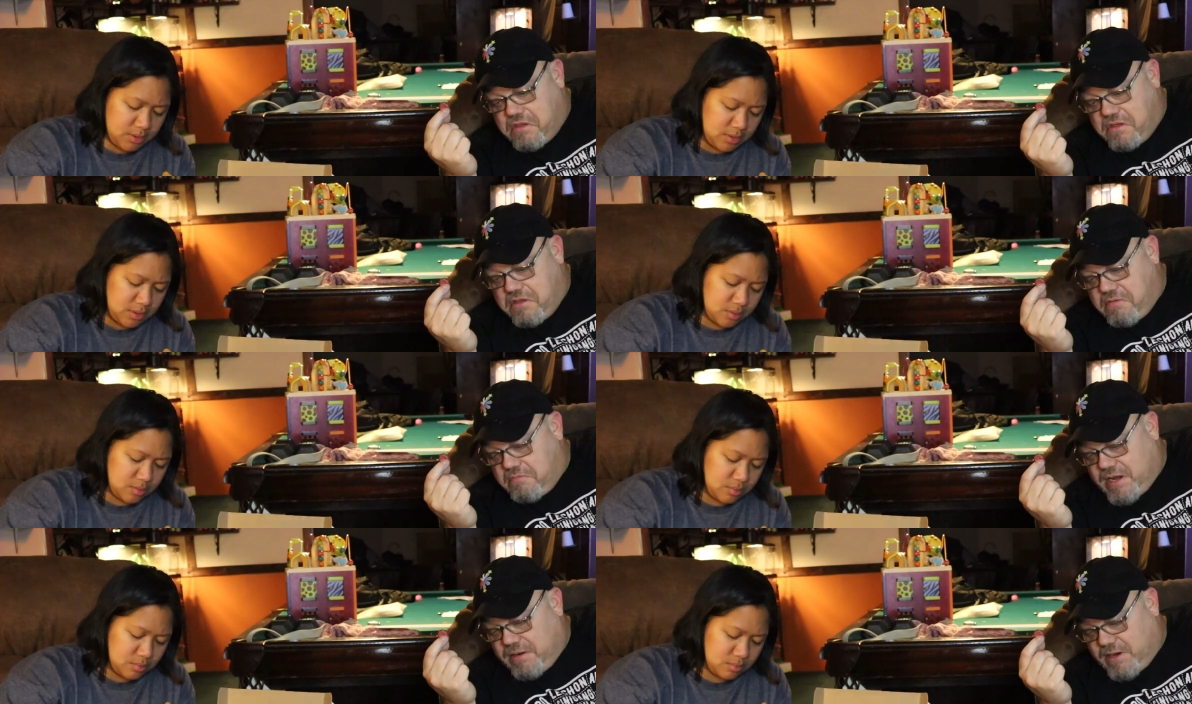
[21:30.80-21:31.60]
Speaker 1: is this?
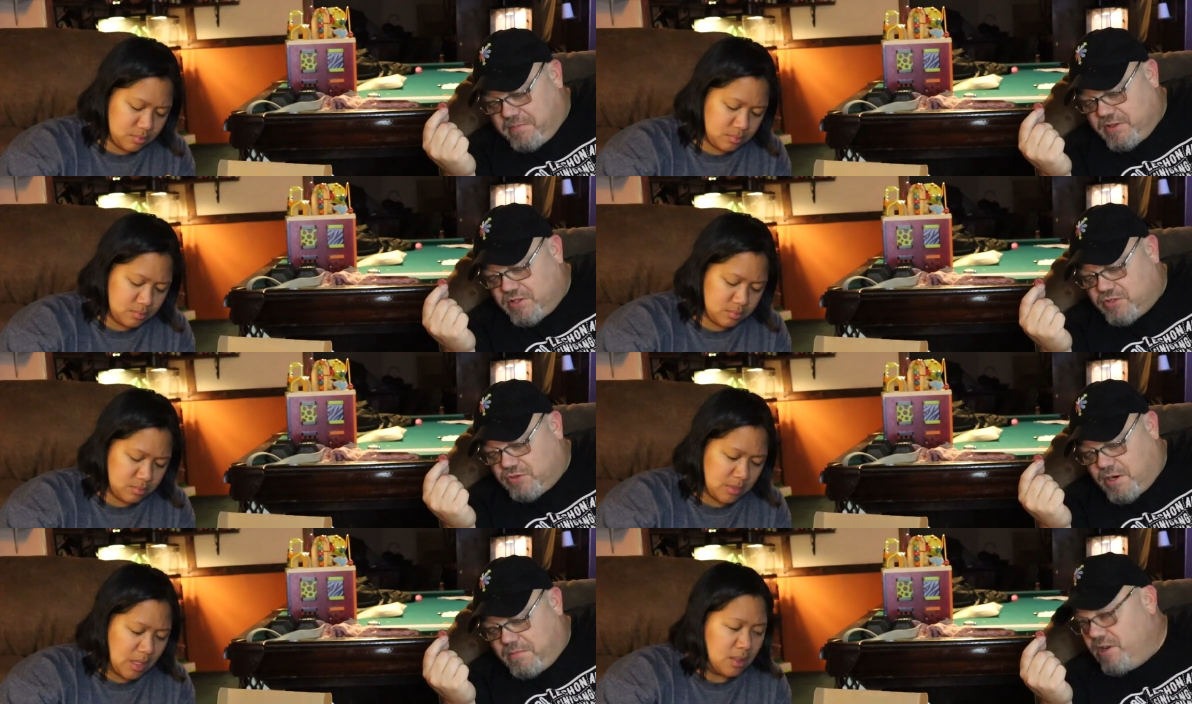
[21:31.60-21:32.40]
Mine might be the
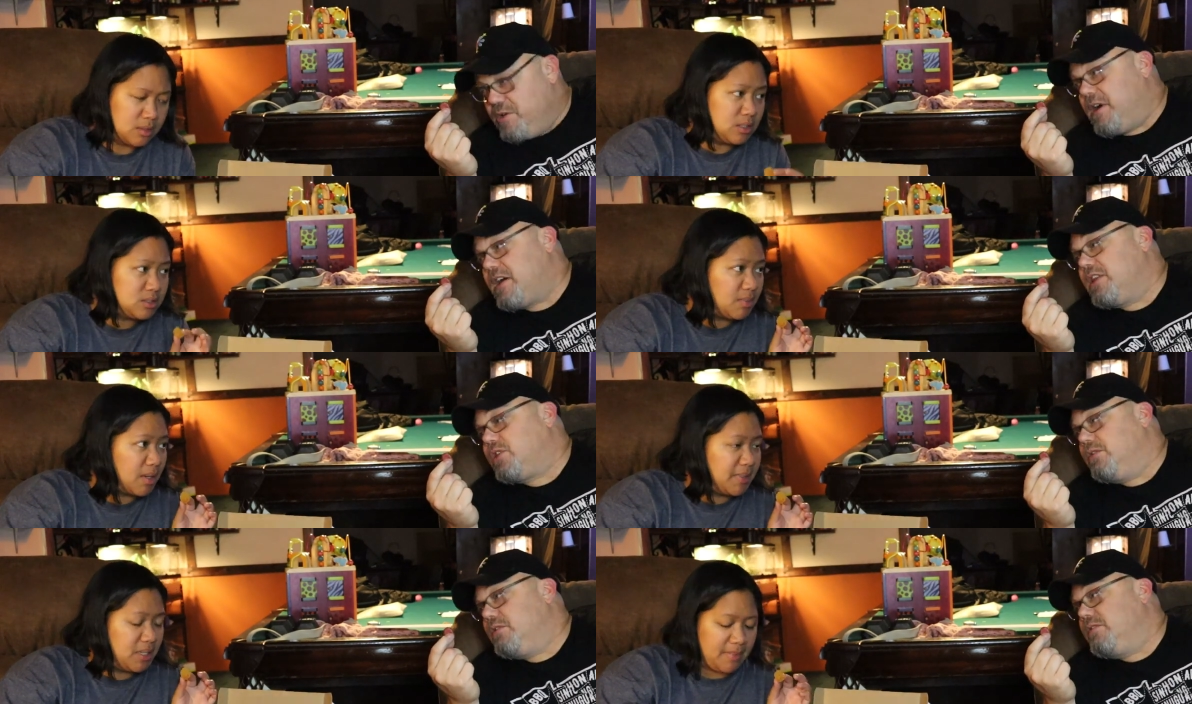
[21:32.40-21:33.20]
strawberry. You this might, got might
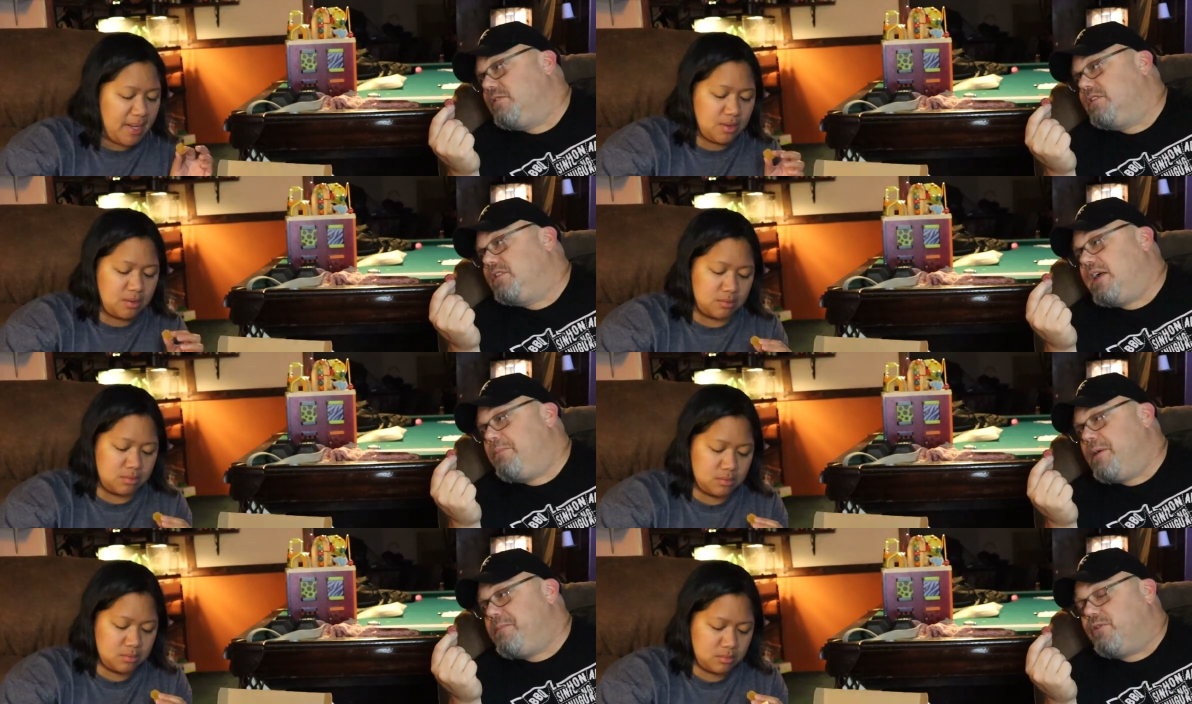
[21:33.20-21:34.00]
the, be the mango. That
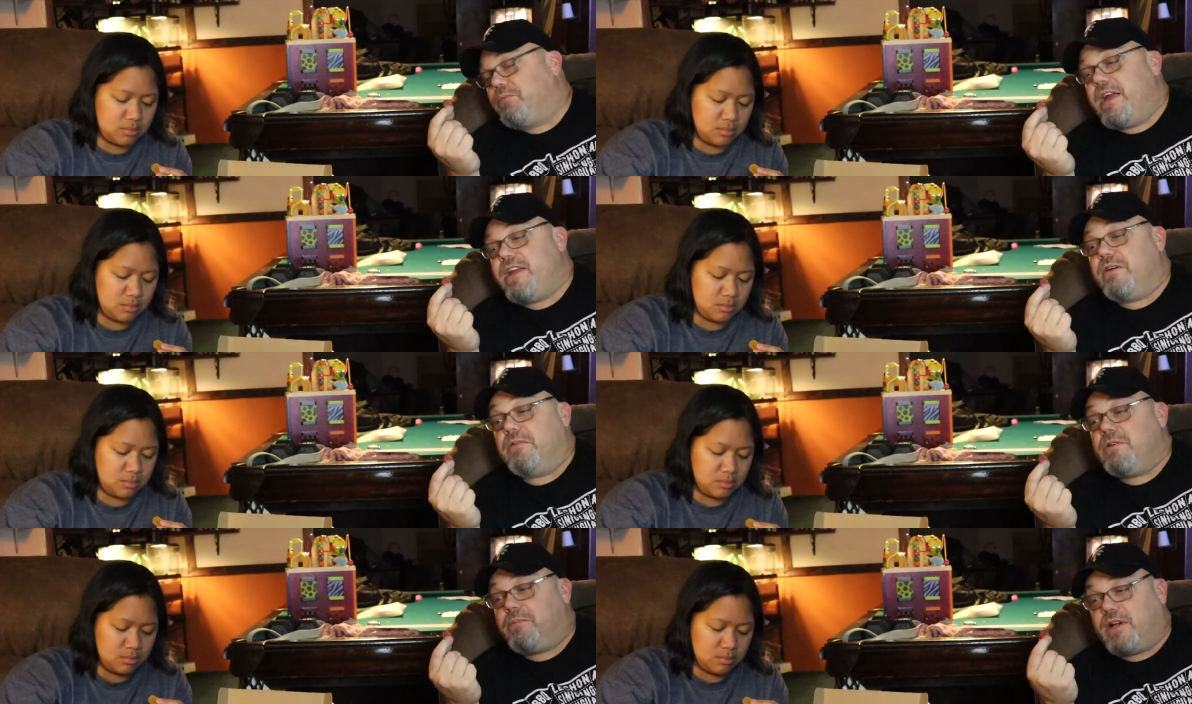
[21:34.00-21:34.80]
might be the mango.
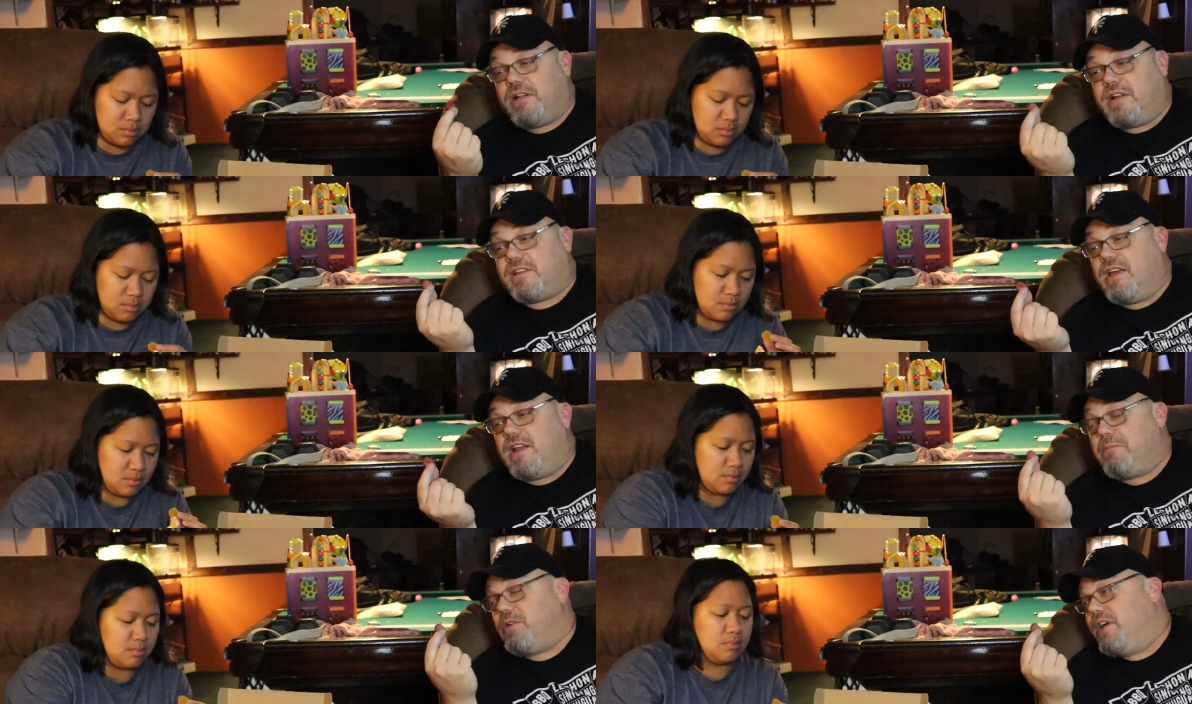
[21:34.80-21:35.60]
You'll probably like that.
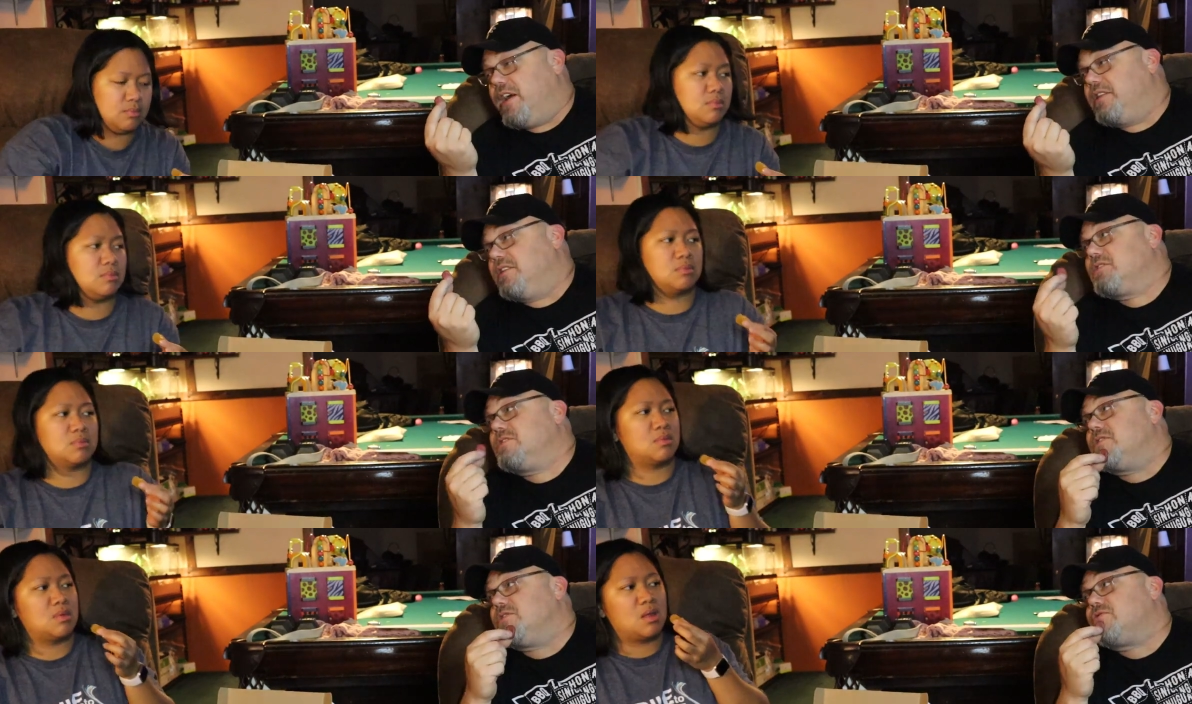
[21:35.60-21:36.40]
I'm going to hate this
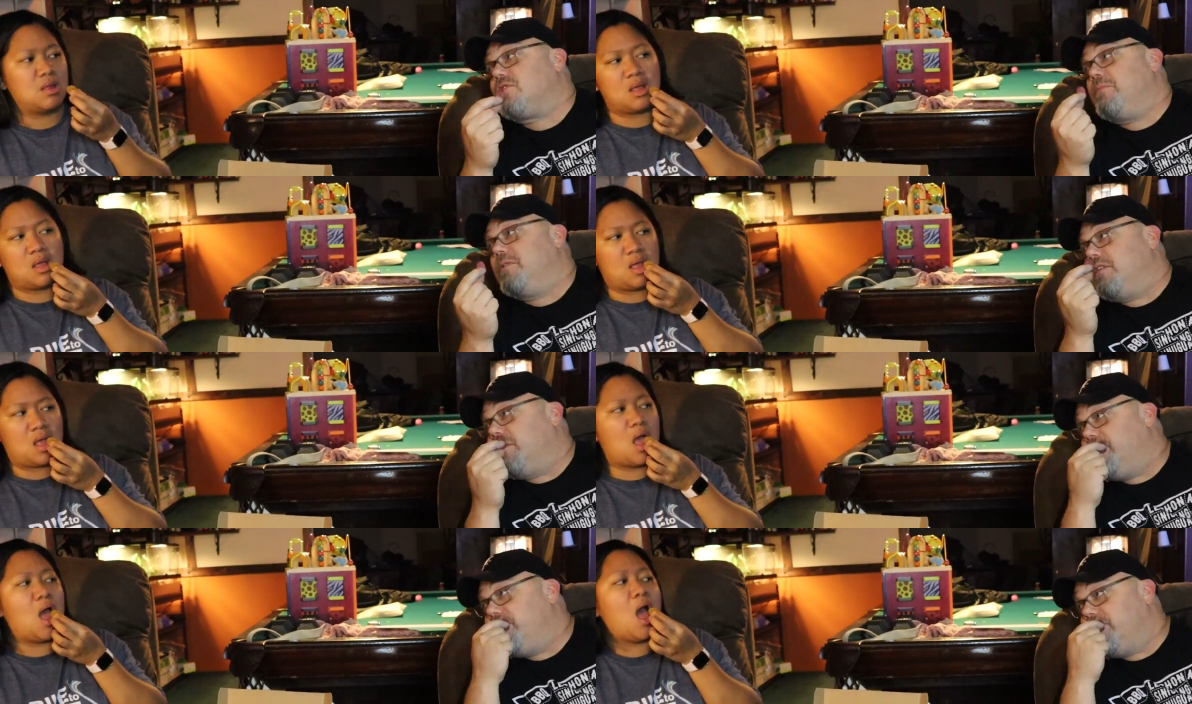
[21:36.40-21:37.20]
because it's strawberry.